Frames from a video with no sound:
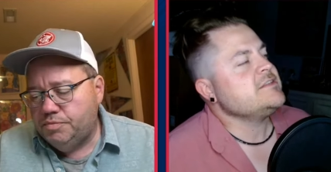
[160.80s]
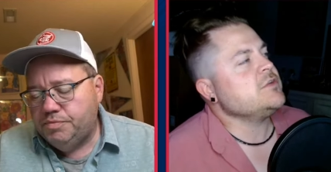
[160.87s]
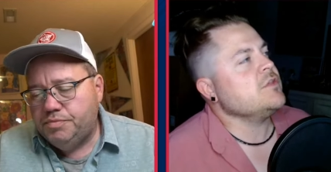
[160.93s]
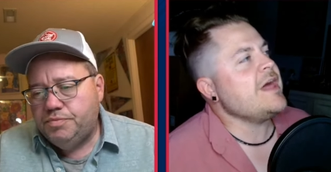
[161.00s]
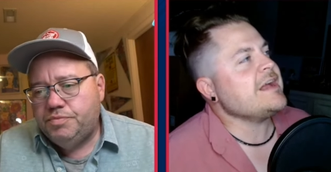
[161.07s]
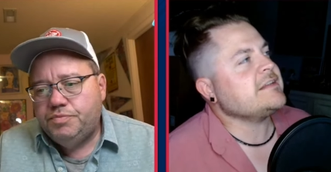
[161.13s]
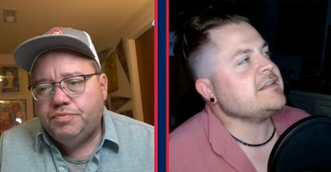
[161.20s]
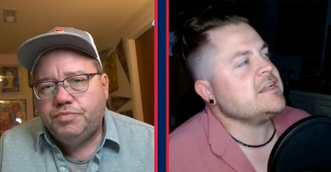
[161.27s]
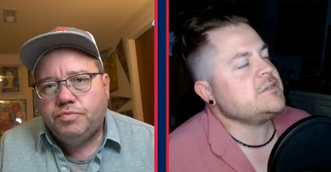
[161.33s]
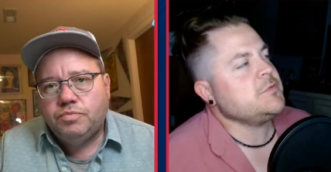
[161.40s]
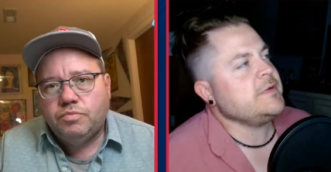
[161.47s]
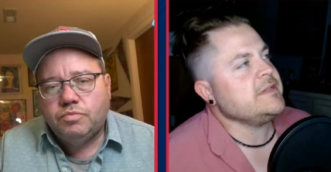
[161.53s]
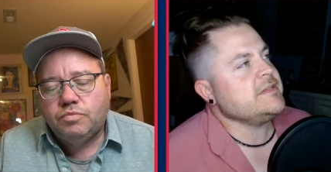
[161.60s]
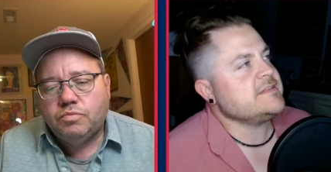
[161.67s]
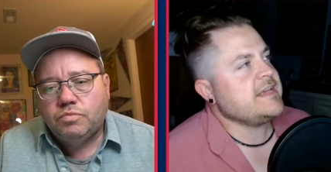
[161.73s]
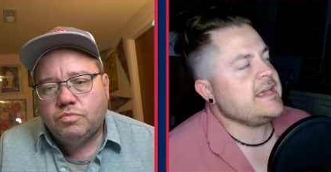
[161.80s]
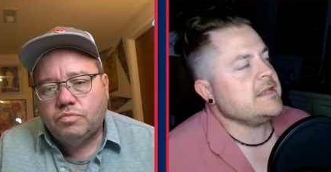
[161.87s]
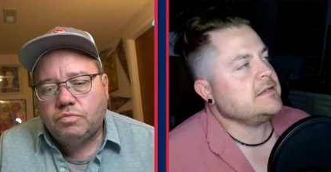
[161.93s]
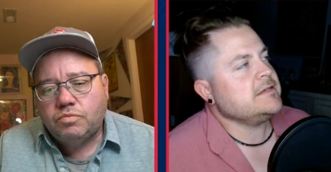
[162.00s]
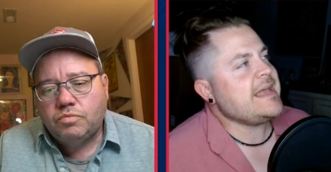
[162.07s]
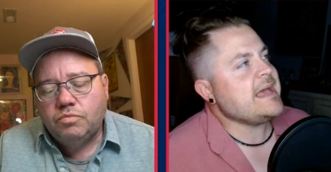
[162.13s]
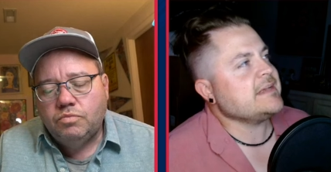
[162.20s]
Speaker 1: So, Locked On Twins
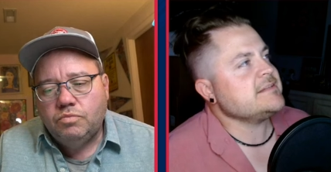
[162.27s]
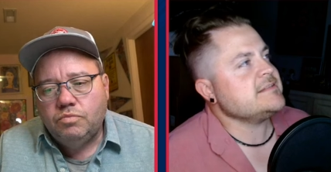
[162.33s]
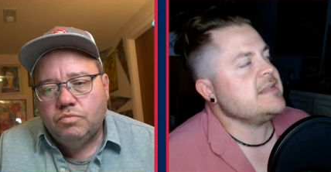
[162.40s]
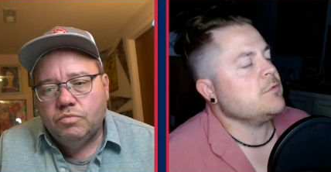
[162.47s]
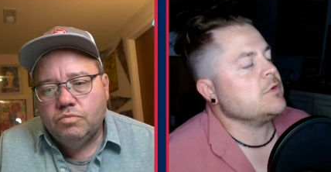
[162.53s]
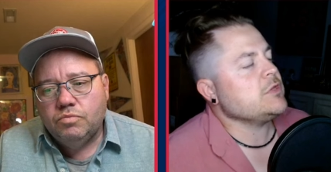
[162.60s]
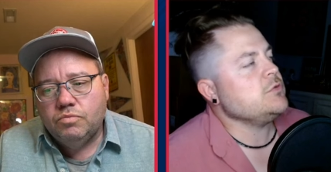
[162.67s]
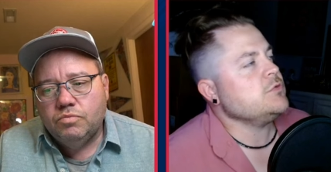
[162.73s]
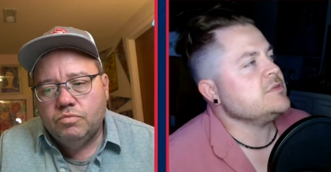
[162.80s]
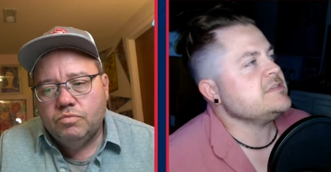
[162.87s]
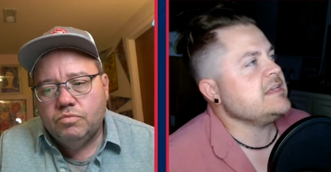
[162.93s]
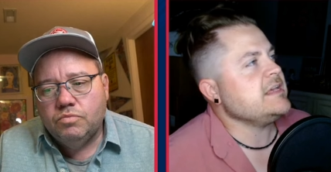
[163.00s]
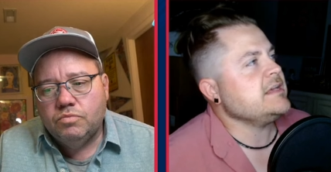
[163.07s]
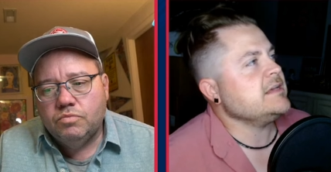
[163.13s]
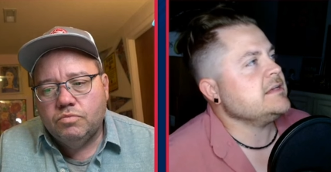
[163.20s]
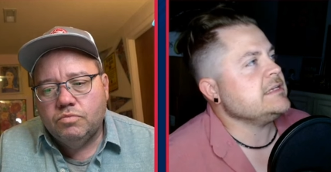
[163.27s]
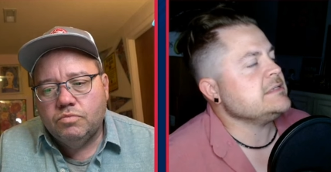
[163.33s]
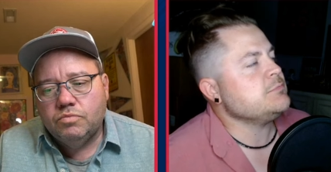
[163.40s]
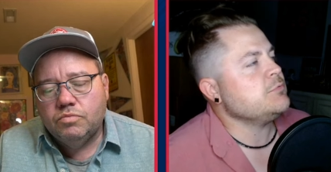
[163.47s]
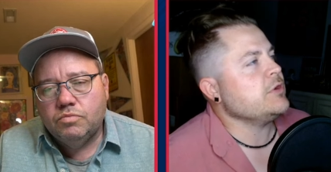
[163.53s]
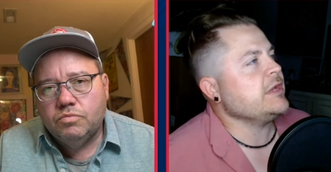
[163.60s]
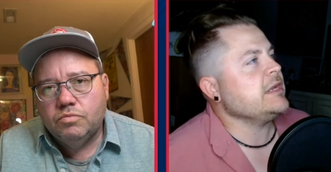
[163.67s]
again. Tax Network U S A
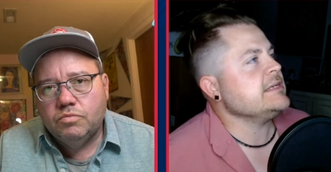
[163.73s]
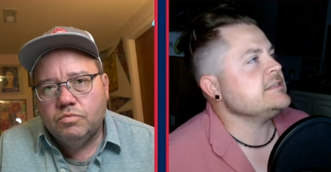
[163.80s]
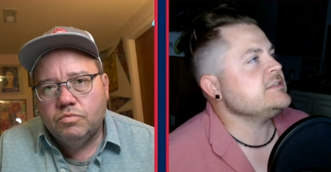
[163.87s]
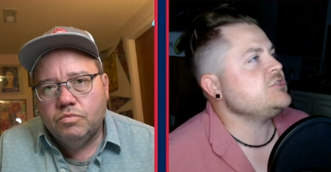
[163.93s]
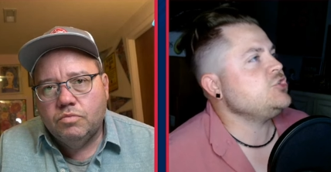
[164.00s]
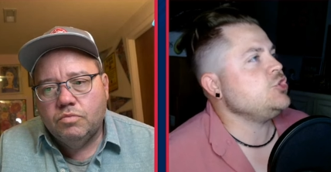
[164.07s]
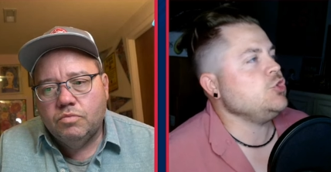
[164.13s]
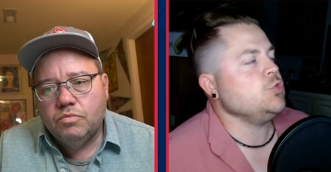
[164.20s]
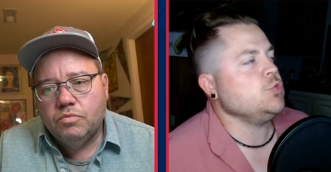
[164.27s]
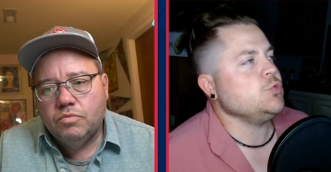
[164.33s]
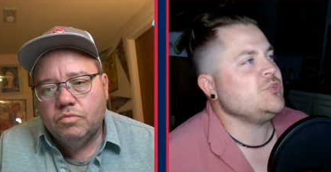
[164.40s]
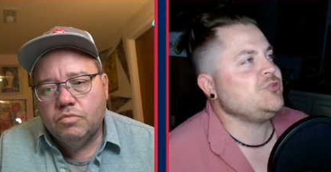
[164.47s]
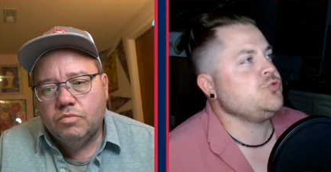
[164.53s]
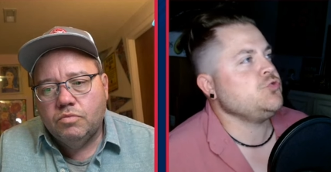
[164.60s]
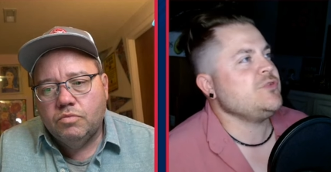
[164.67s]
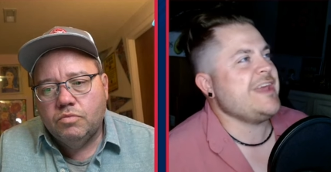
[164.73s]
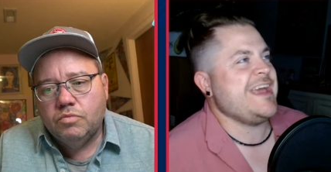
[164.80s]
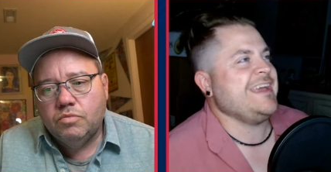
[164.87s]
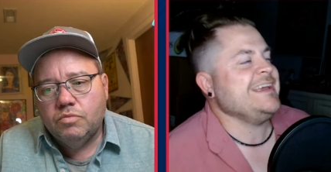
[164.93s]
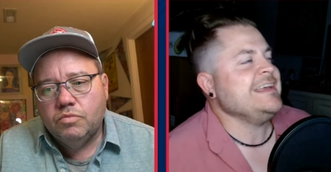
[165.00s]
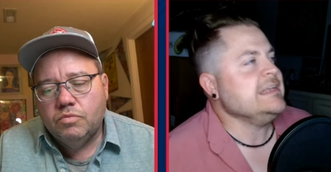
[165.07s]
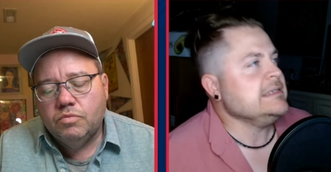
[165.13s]
is bringing us to you
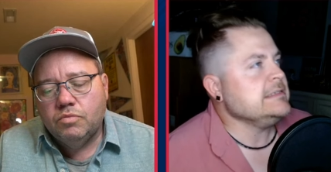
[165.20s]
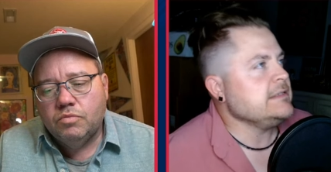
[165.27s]
today.